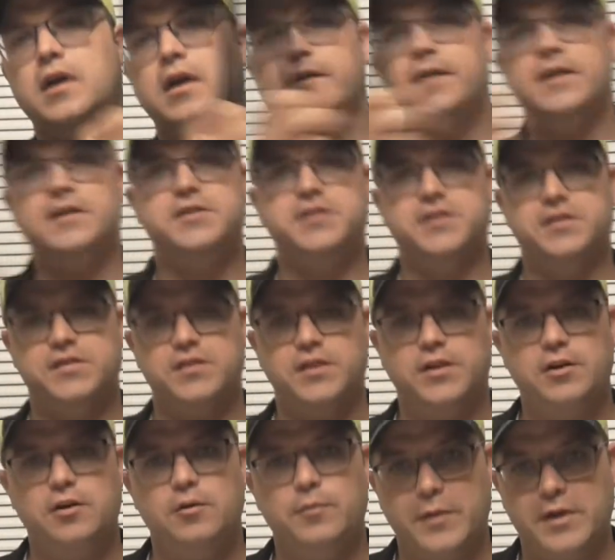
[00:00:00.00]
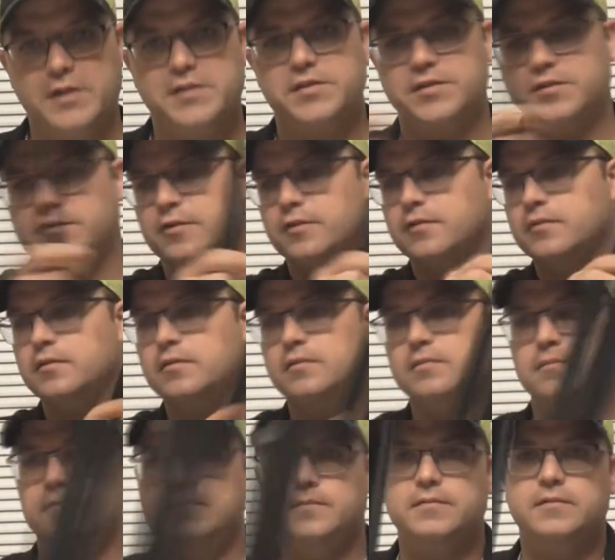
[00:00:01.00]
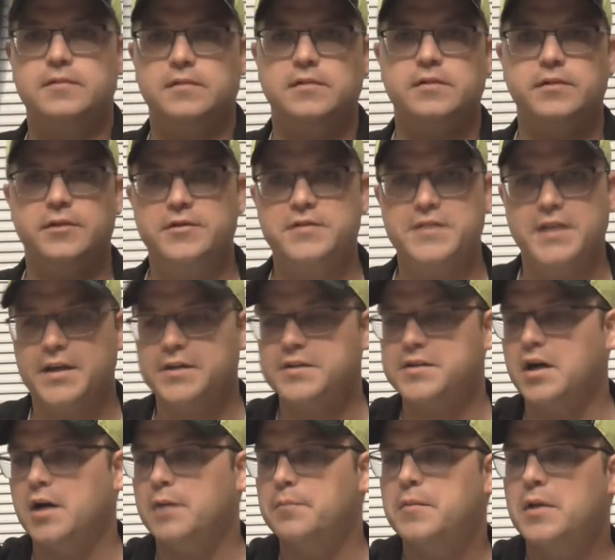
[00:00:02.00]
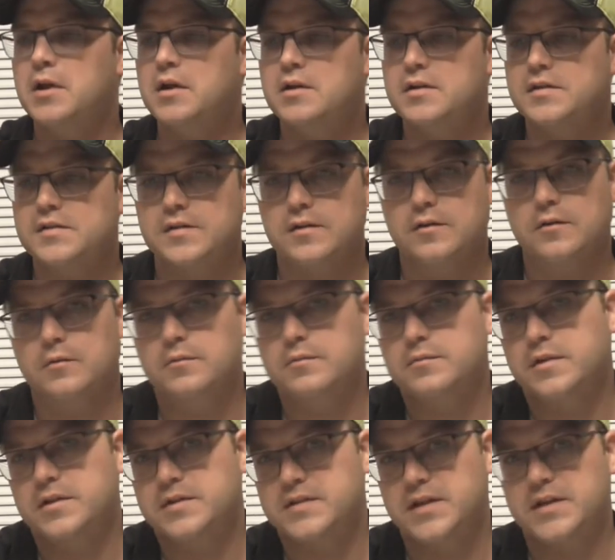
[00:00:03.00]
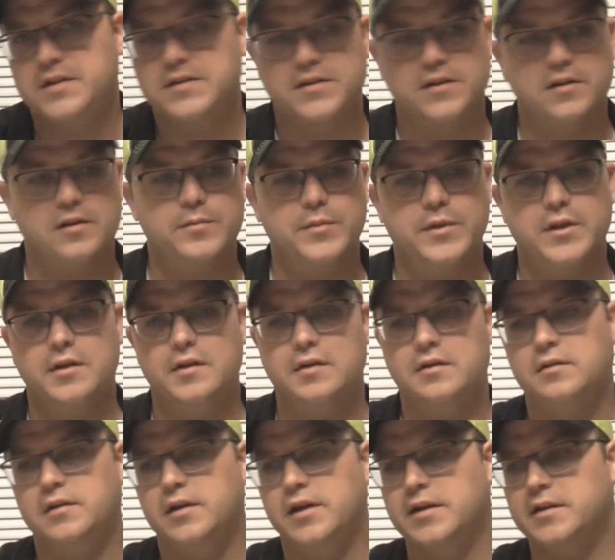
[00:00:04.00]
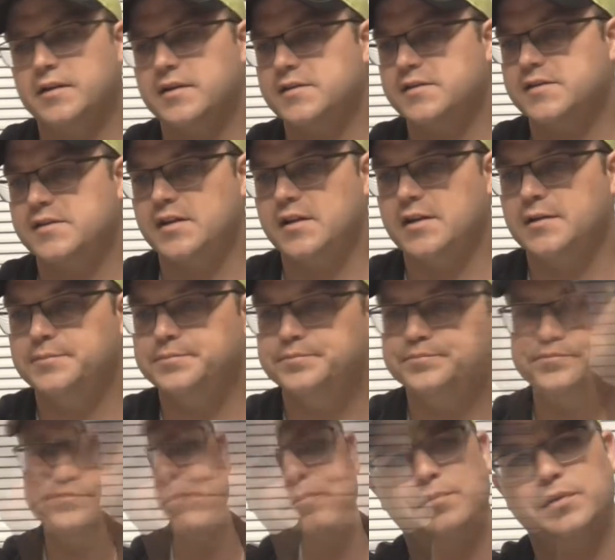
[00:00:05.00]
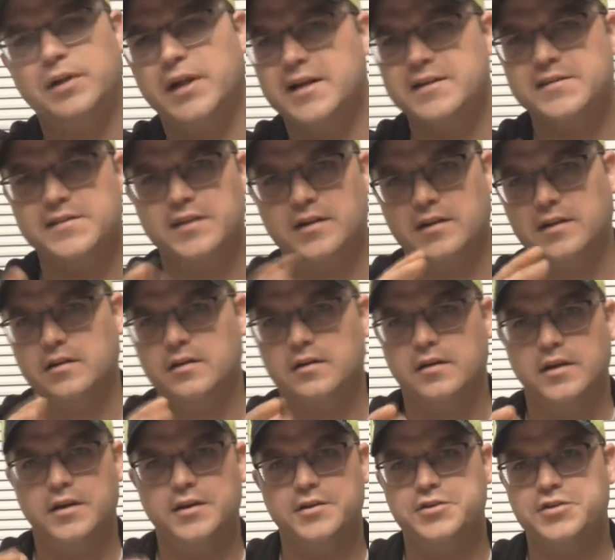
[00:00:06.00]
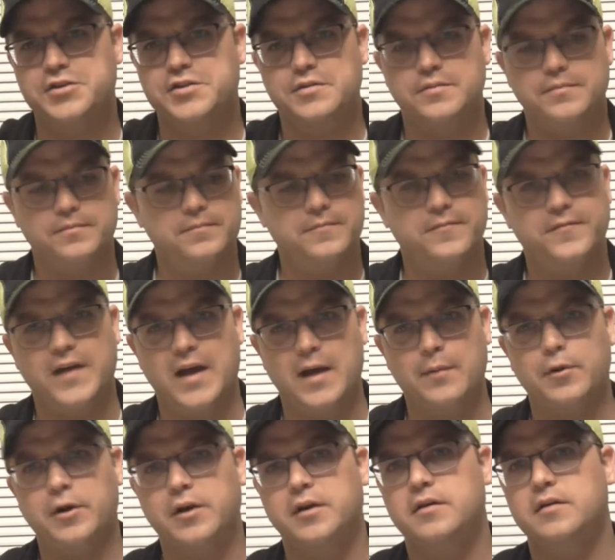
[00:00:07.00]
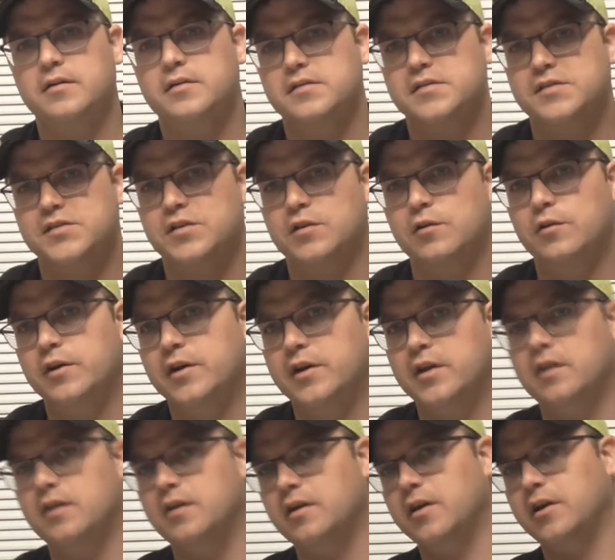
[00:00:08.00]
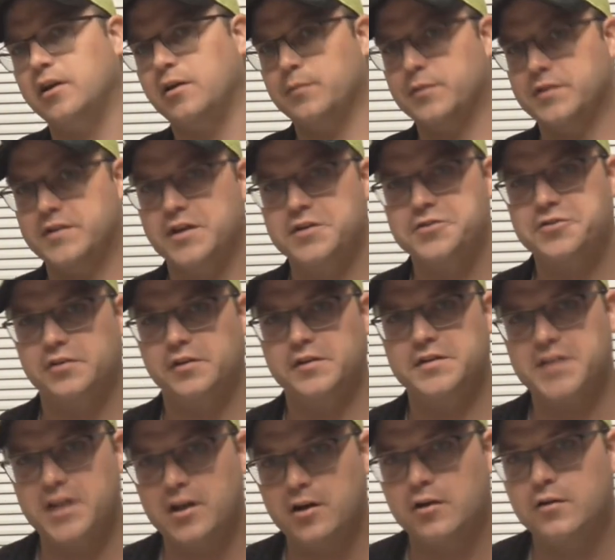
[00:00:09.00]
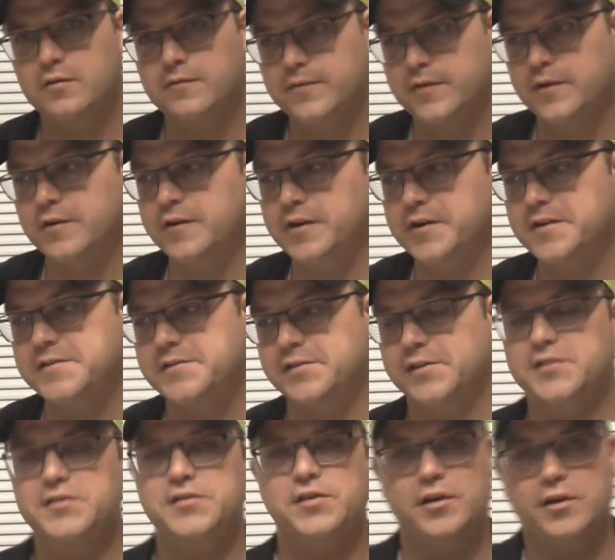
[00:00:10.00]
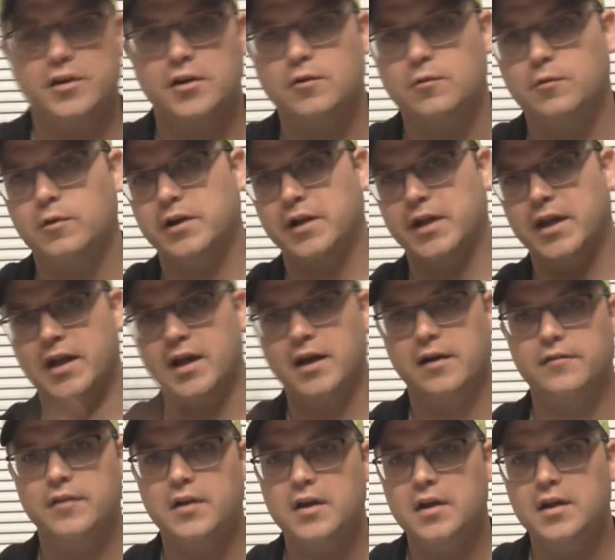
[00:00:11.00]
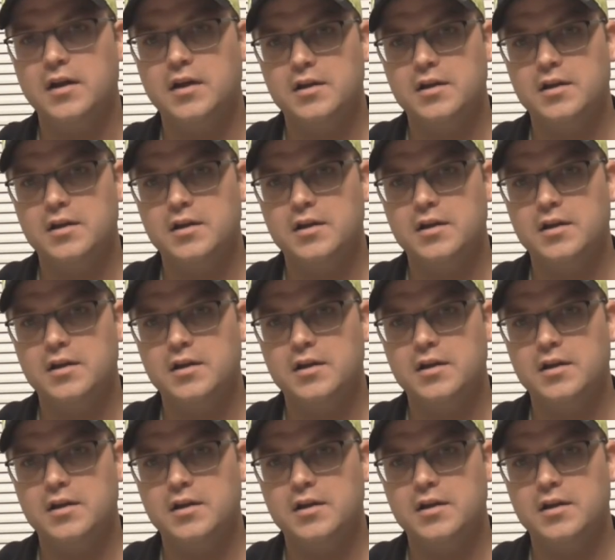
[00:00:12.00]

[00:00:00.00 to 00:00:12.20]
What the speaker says: And that's just so you don't mess your tent up. So the tent's going to be like this plastic-ish fabric, so it can potentially tear very easily. So you don't want to have